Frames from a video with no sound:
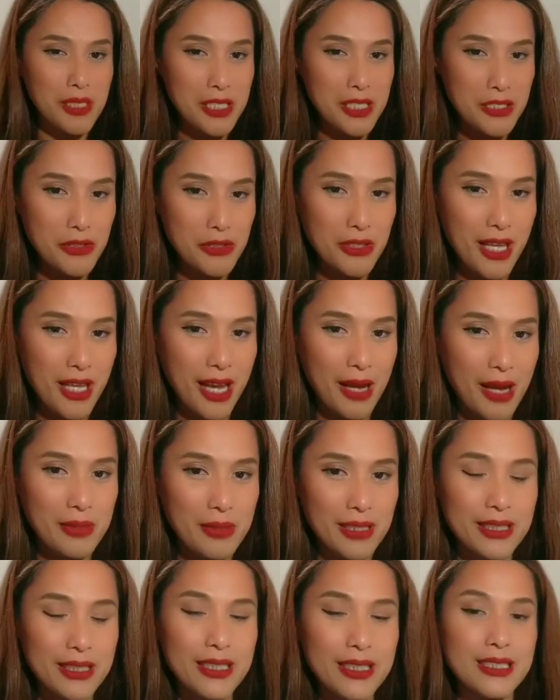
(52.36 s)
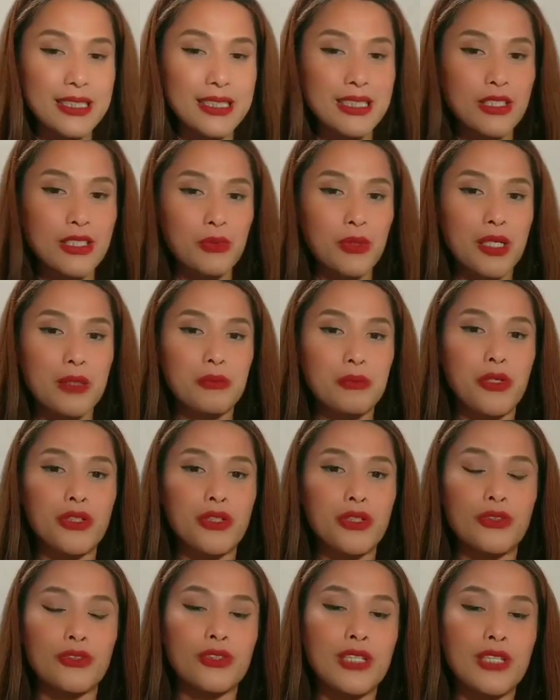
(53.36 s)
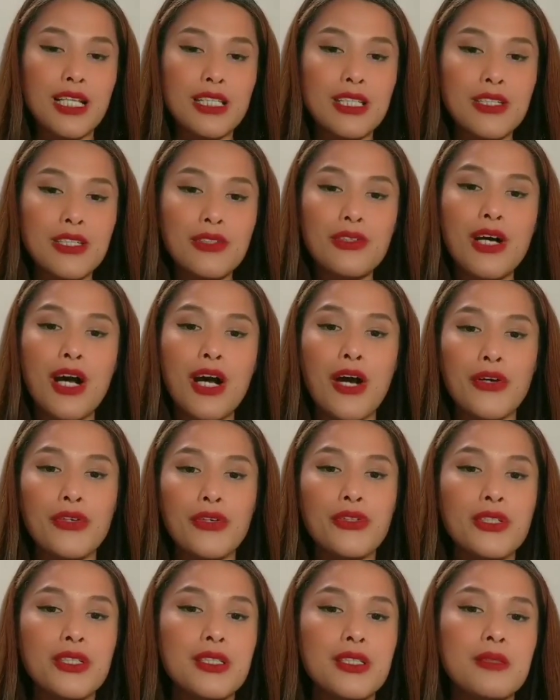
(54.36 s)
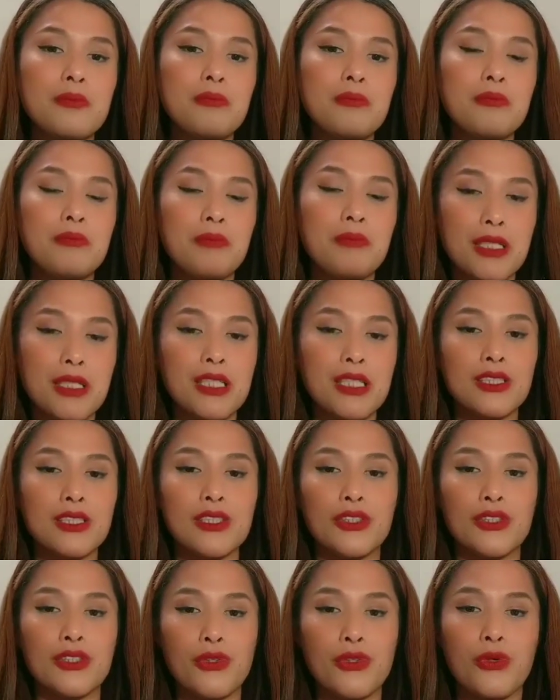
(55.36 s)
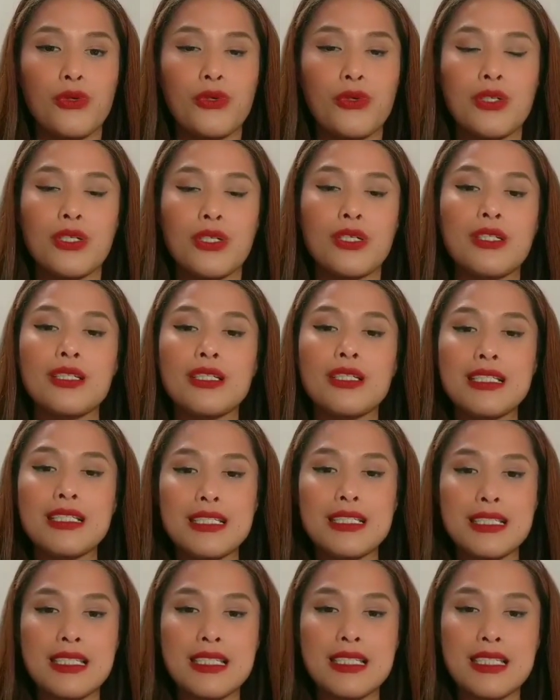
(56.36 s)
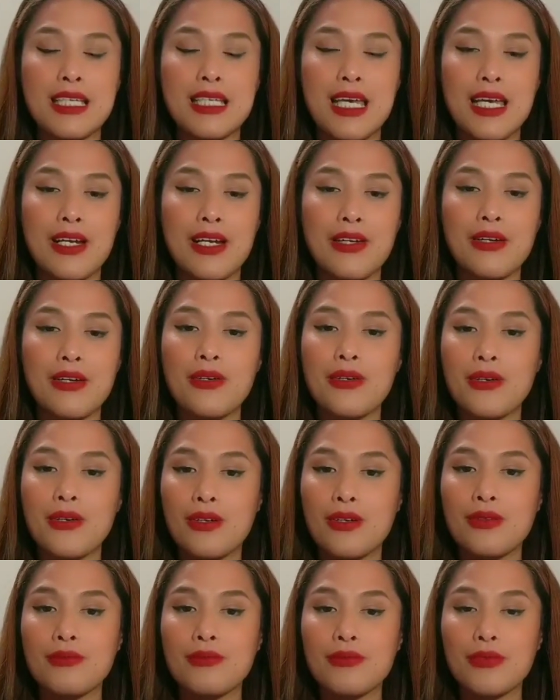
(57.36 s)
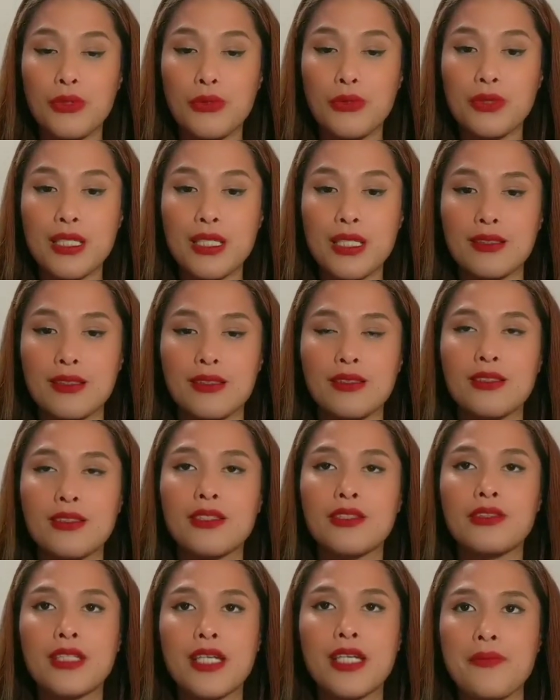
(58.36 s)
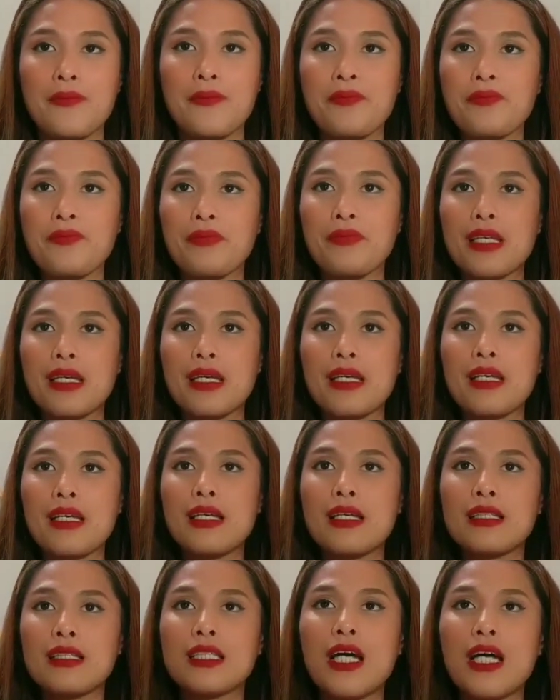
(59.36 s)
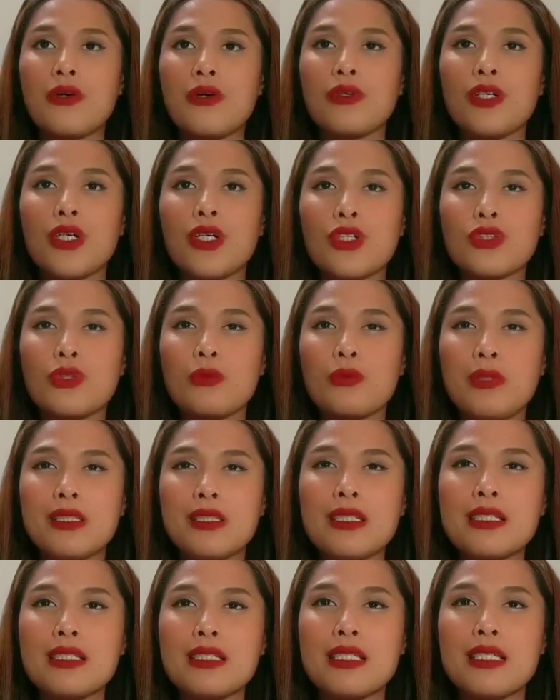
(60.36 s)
build a good habit, this is what I'm going to tell you how you're gonna build your skincare routine. Okay. Now, to build a